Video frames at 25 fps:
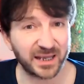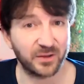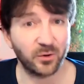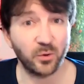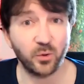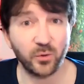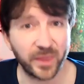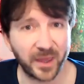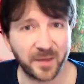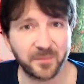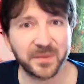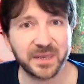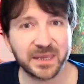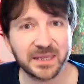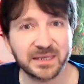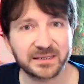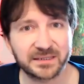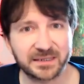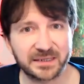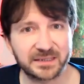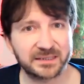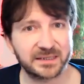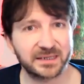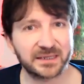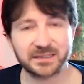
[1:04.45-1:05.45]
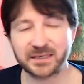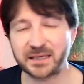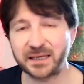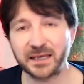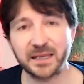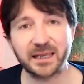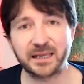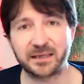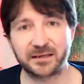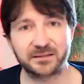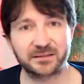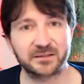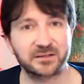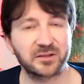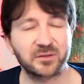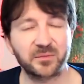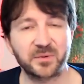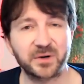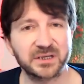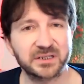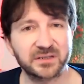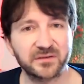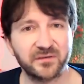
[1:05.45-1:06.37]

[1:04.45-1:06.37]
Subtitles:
all that means is it's linked to the price